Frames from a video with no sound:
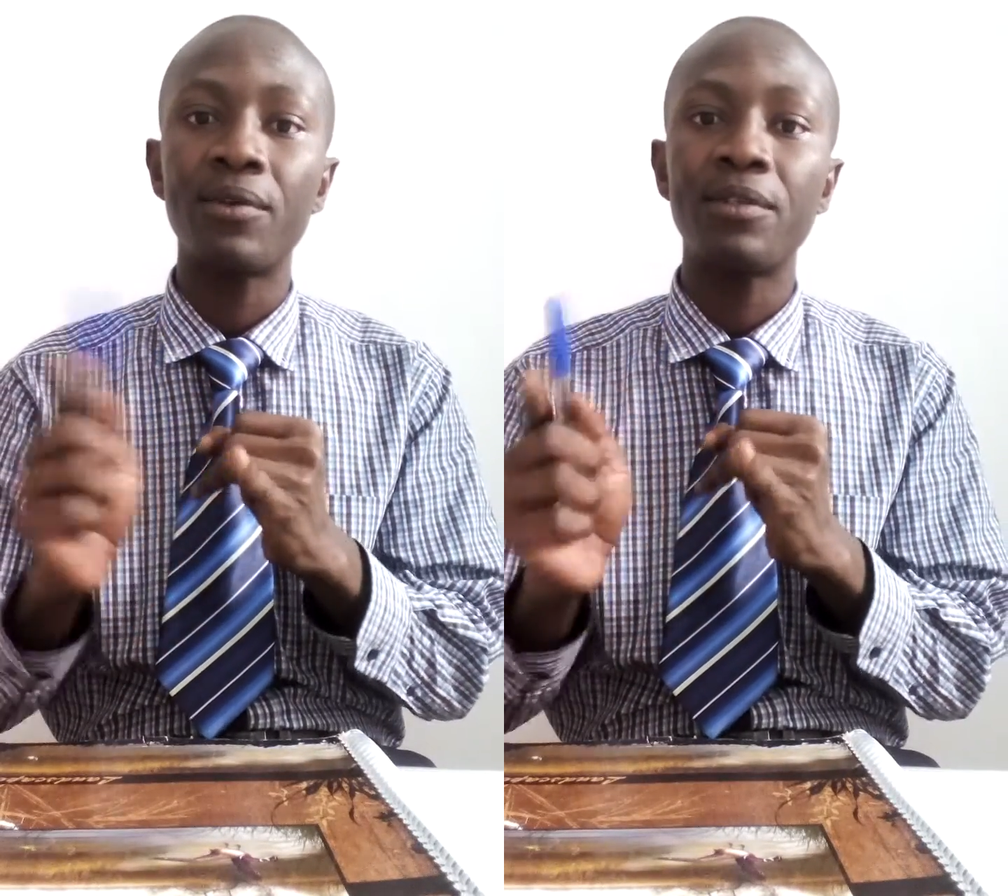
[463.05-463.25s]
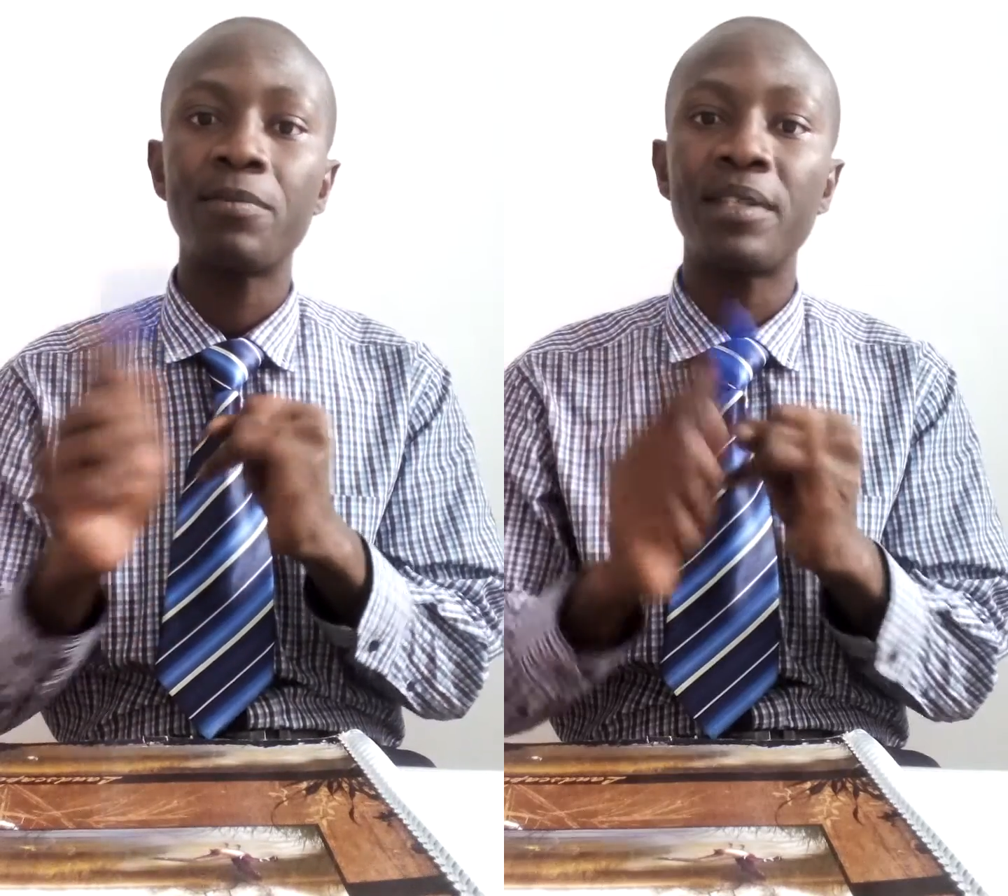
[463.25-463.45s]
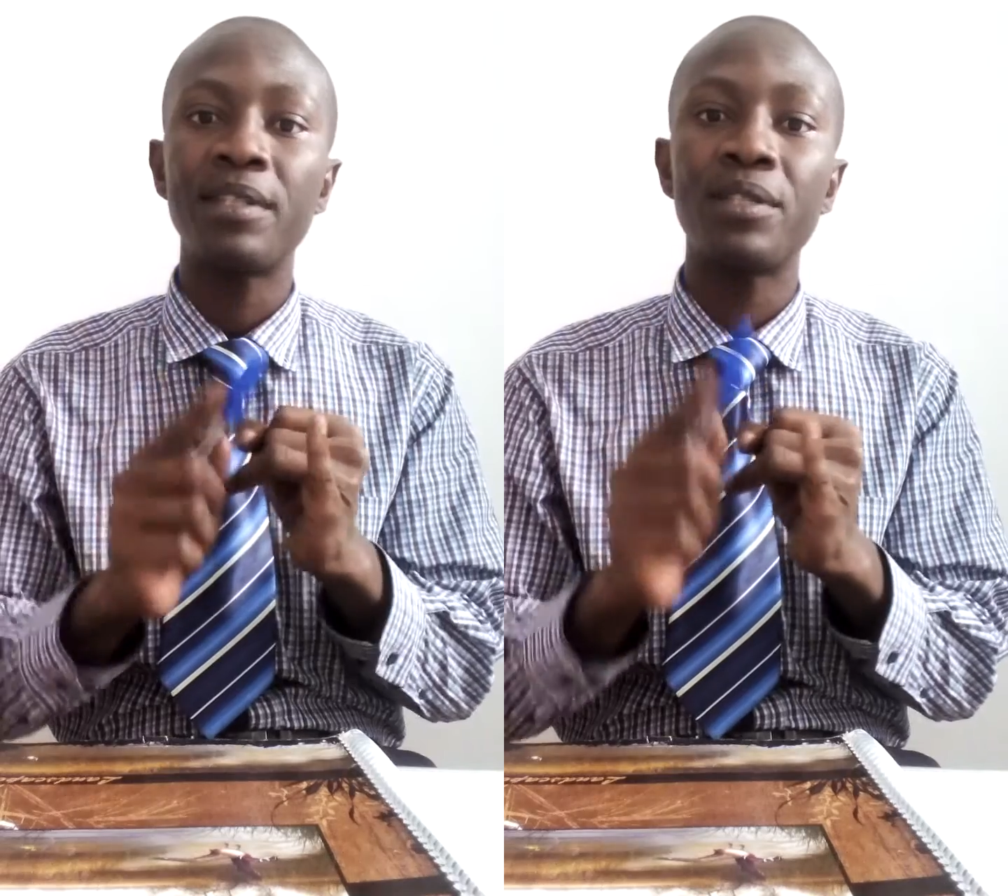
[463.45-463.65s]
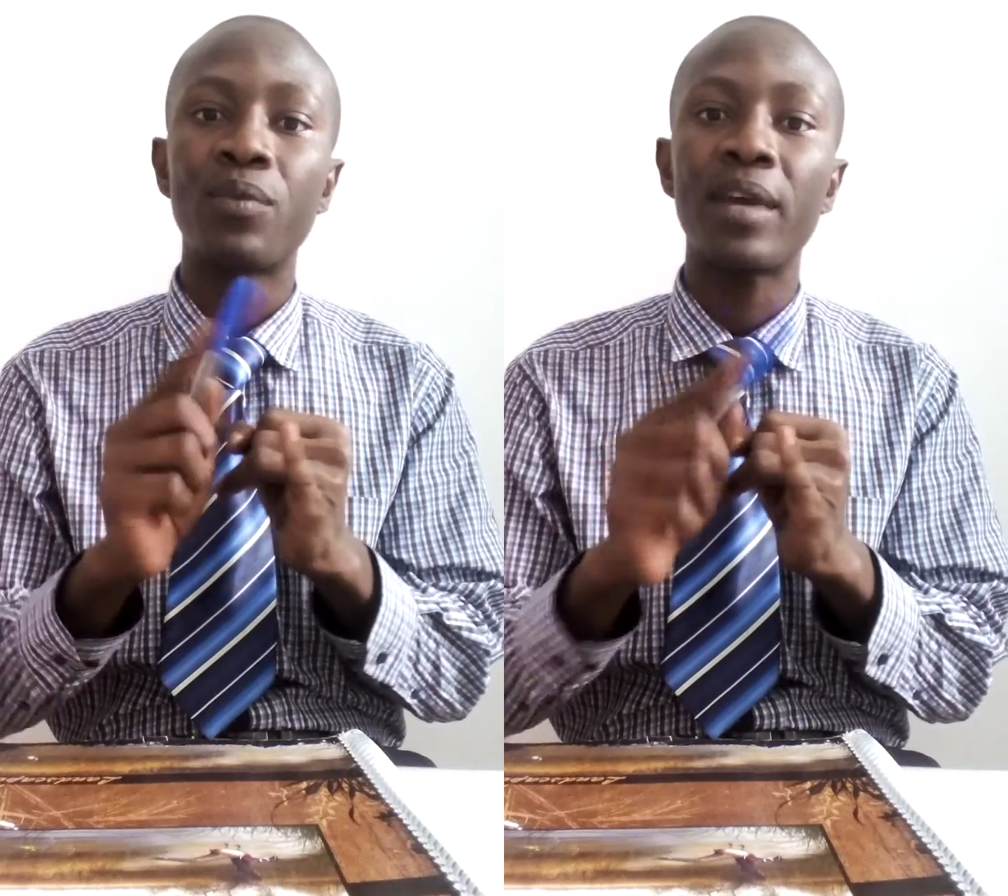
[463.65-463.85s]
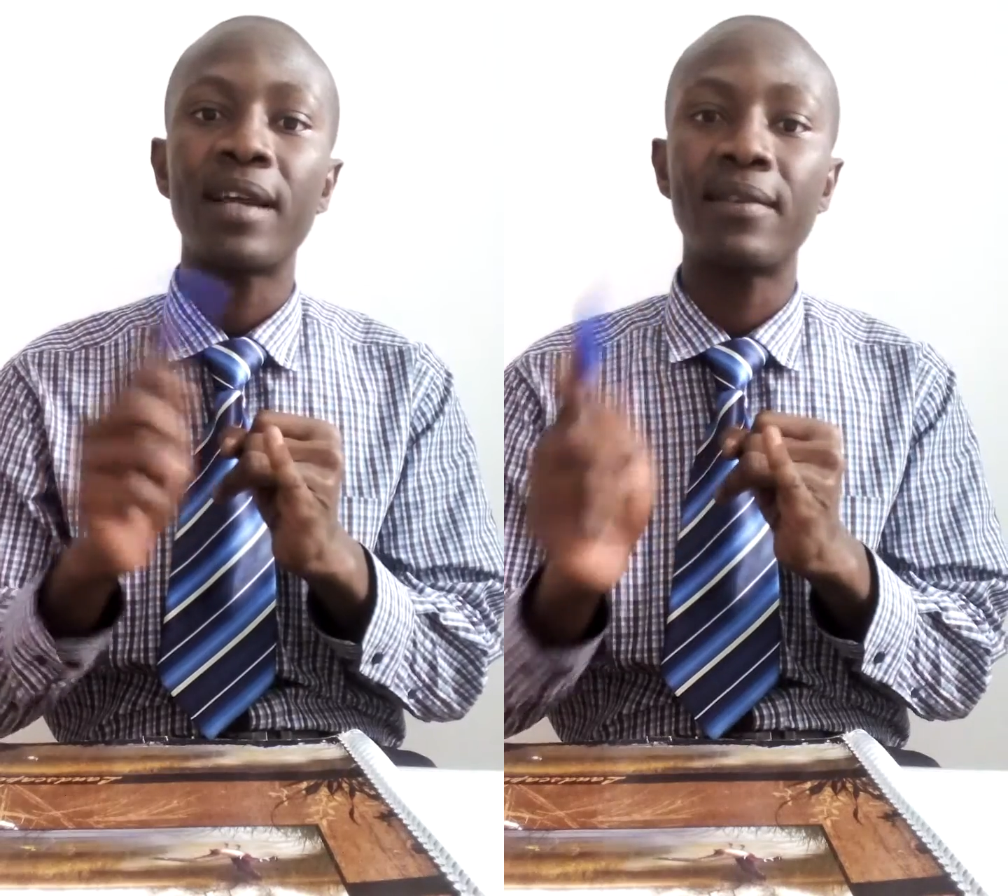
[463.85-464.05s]
all
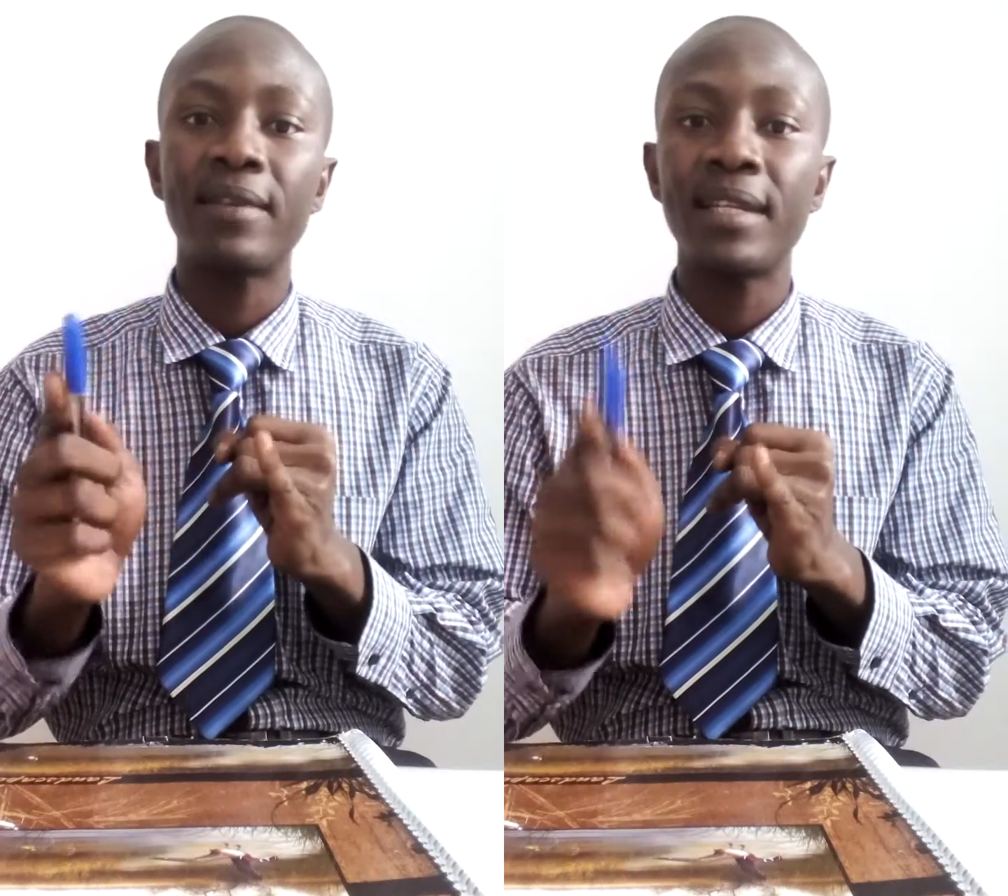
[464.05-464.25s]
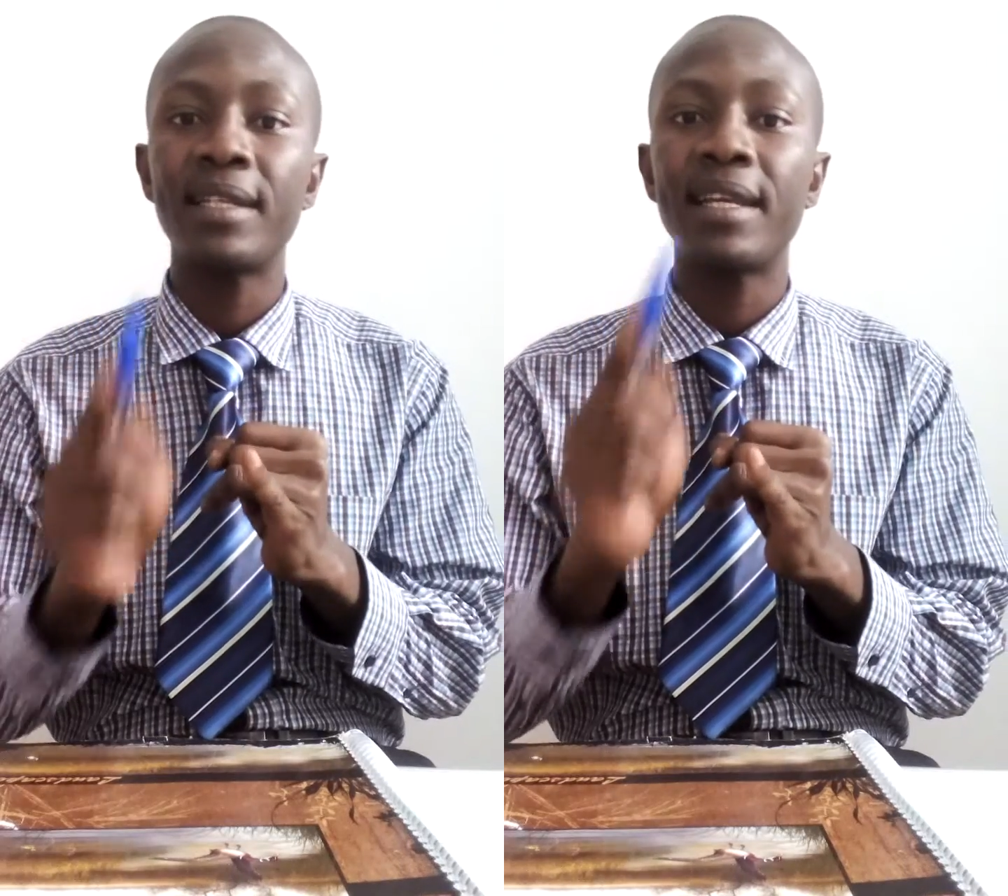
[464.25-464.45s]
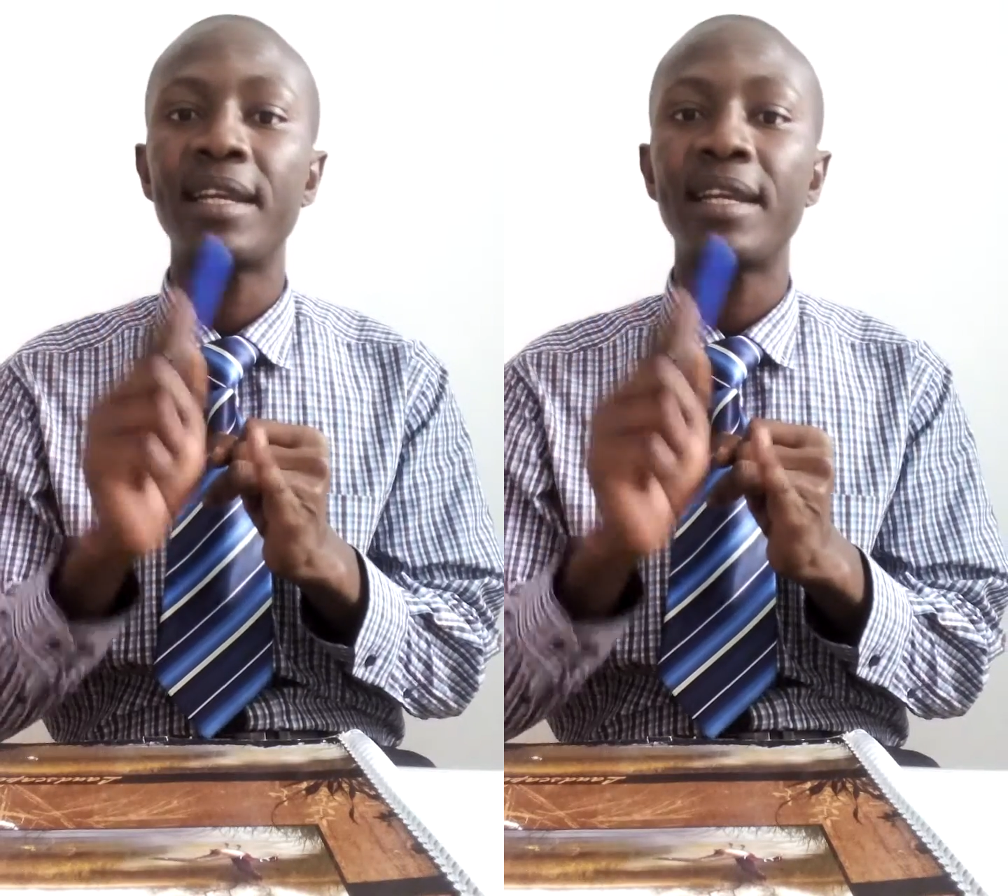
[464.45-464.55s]
species were created